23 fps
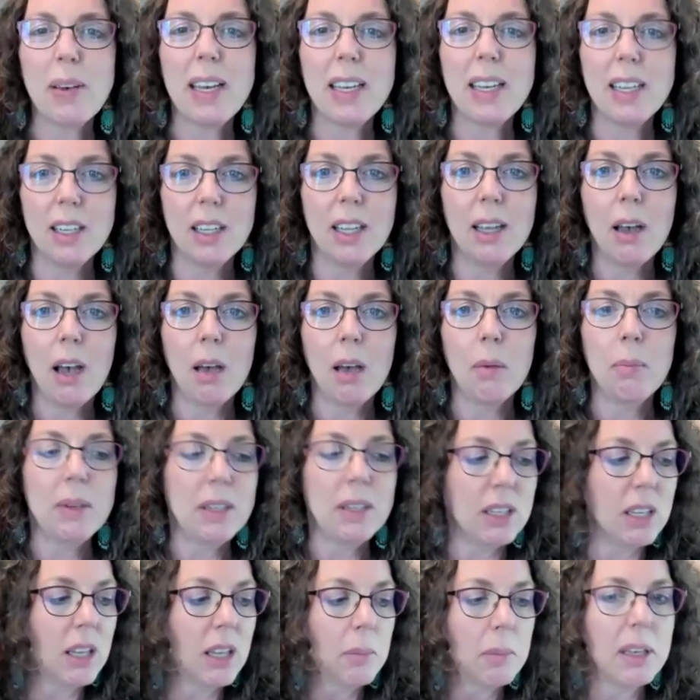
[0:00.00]
of it. I
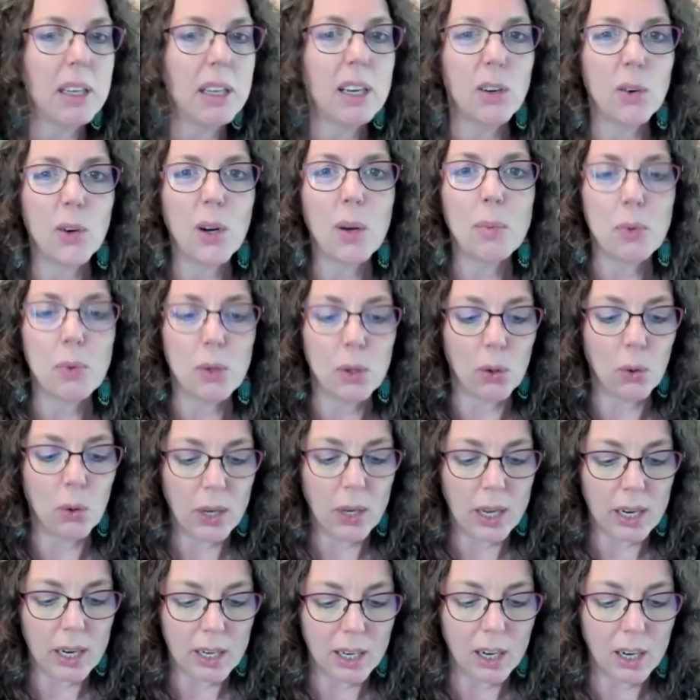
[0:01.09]
mean, let me interrupt real
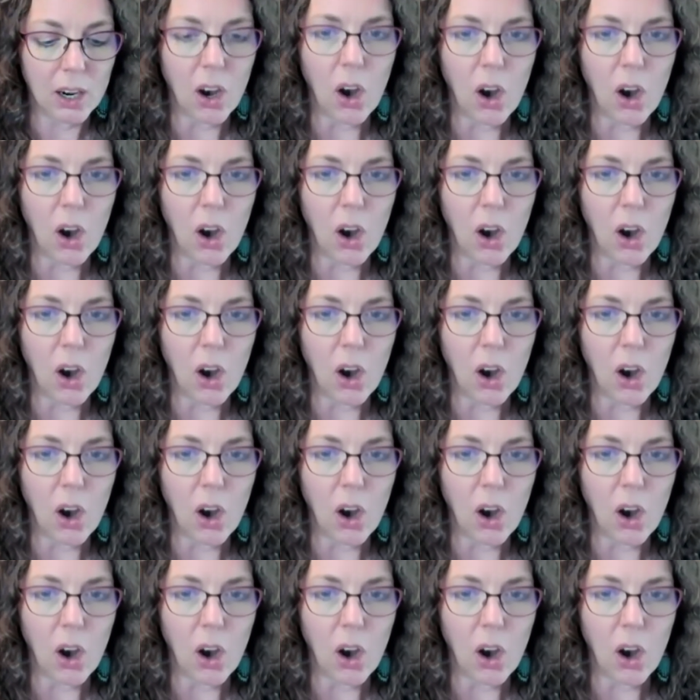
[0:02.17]
quick.